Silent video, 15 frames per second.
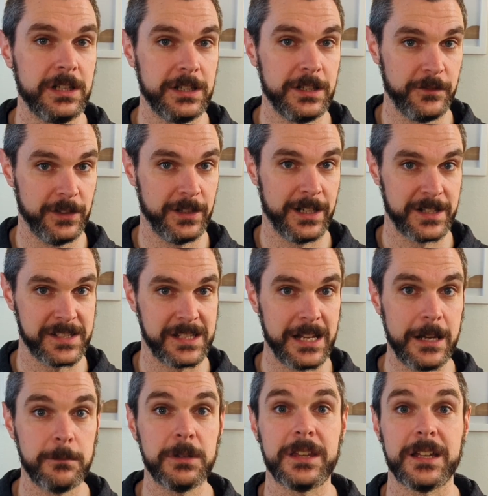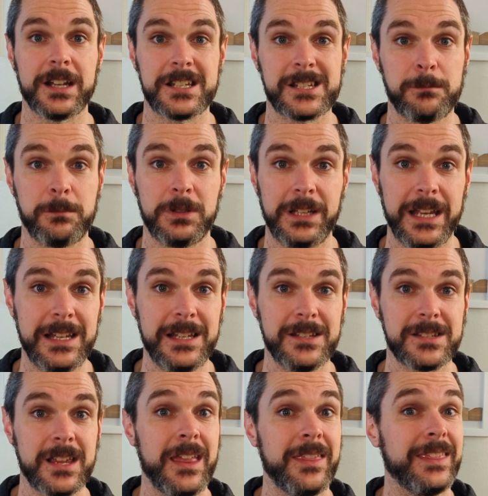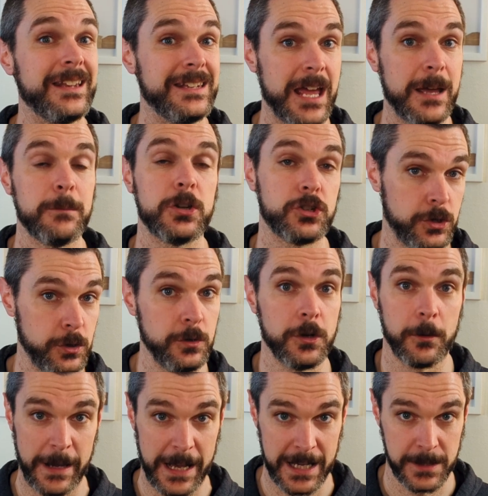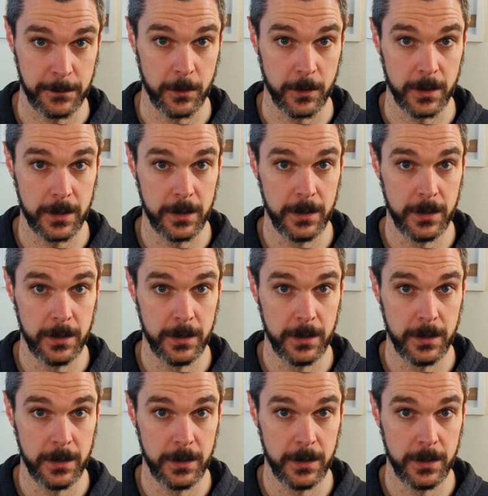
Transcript: need to fill out a statement that explains the damage to your passport.